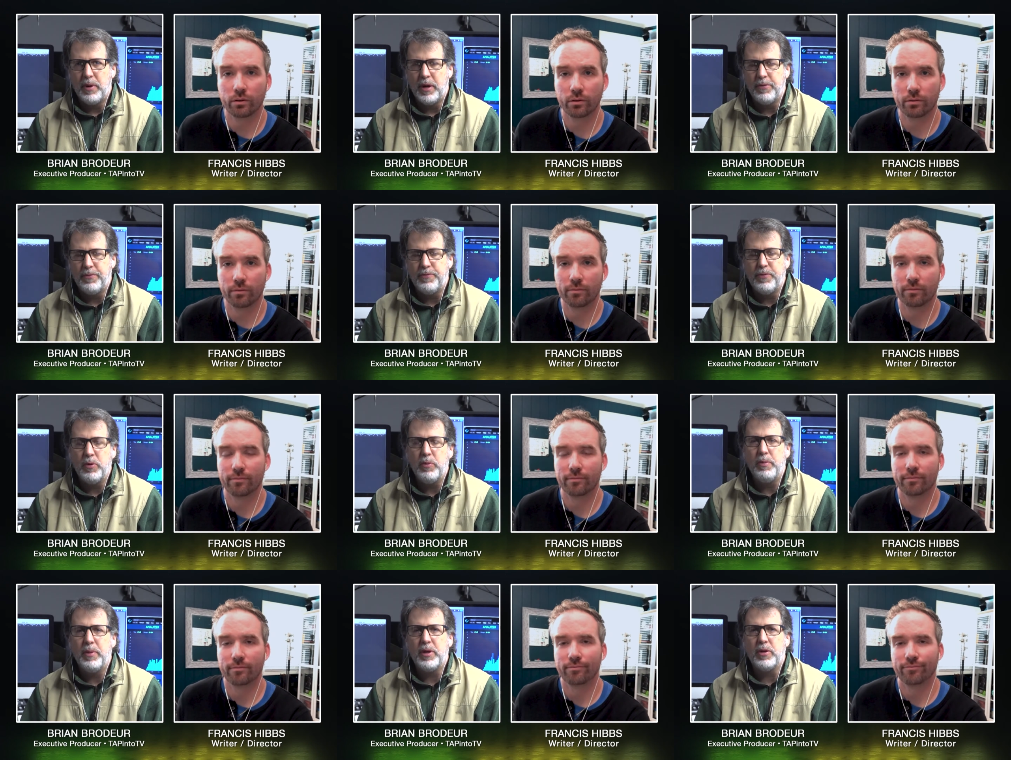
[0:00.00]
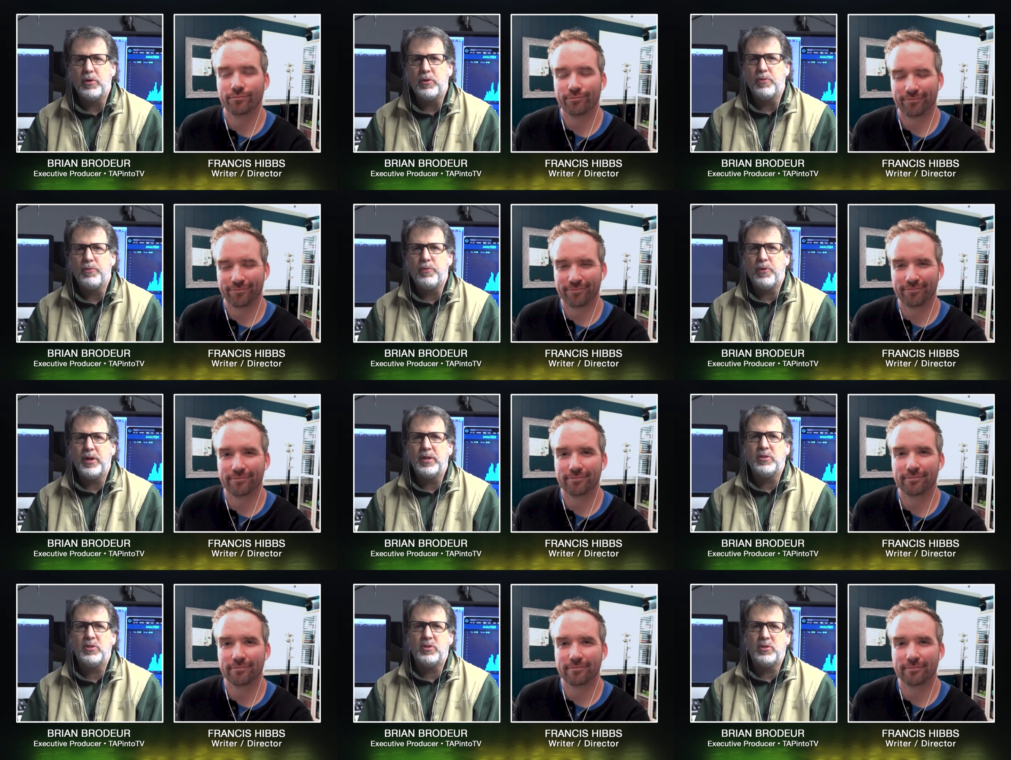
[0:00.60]
Speaker 1: by filmmaker
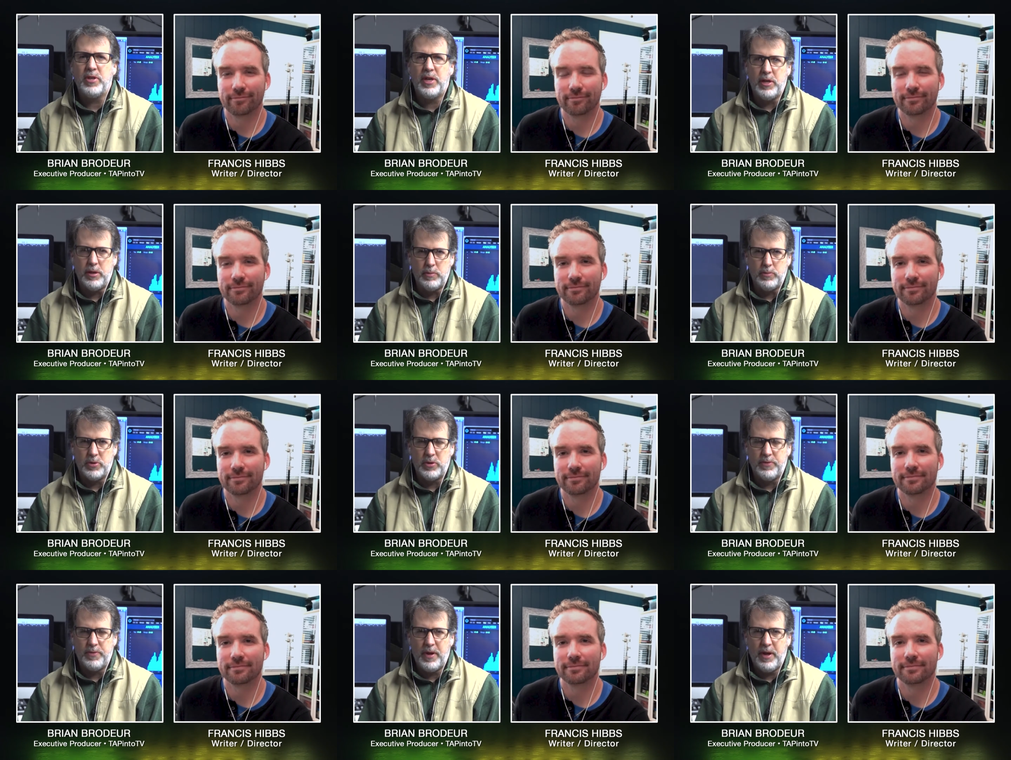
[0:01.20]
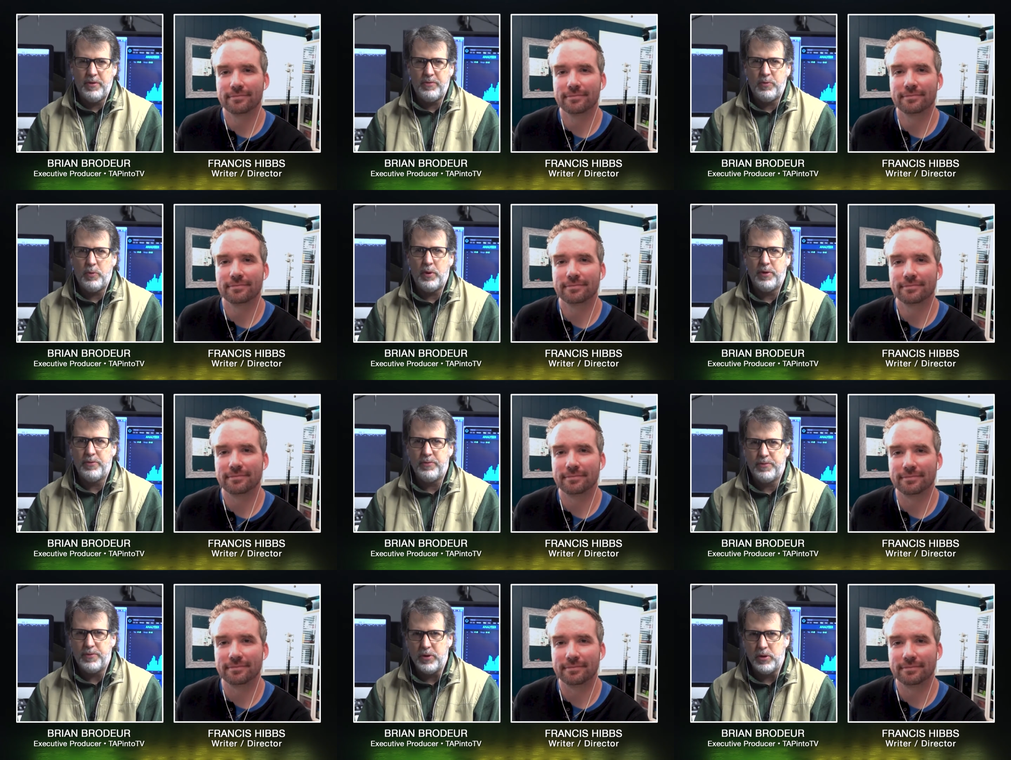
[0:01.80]
Francis Hibbs of
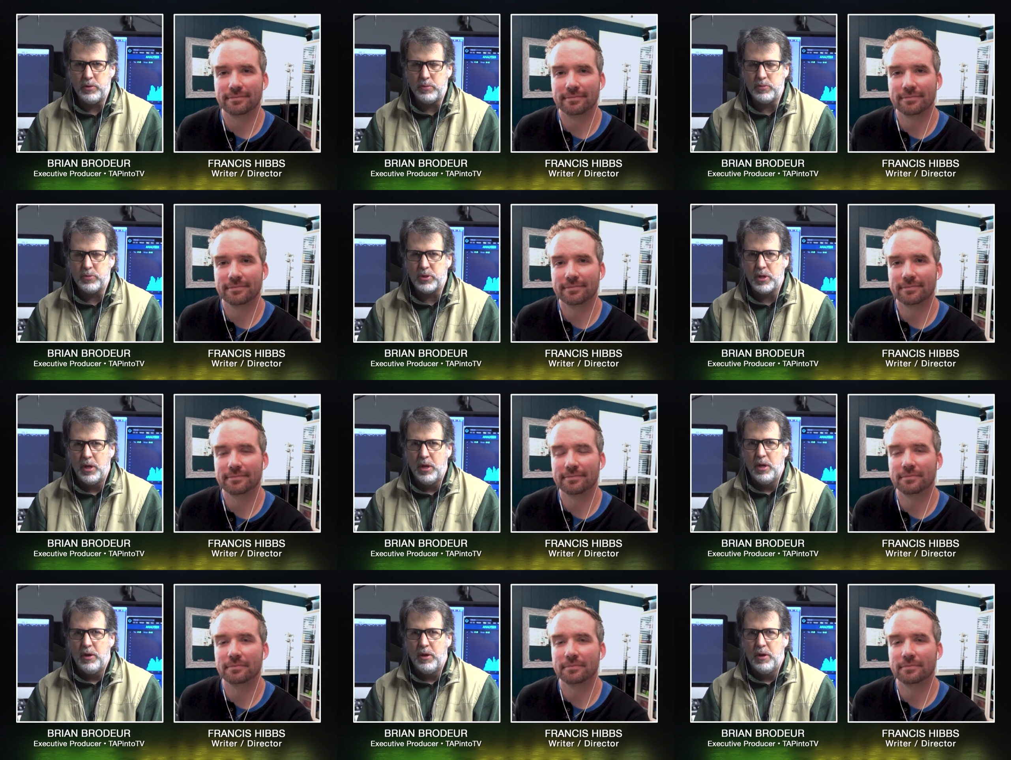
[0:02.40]
F1 Films.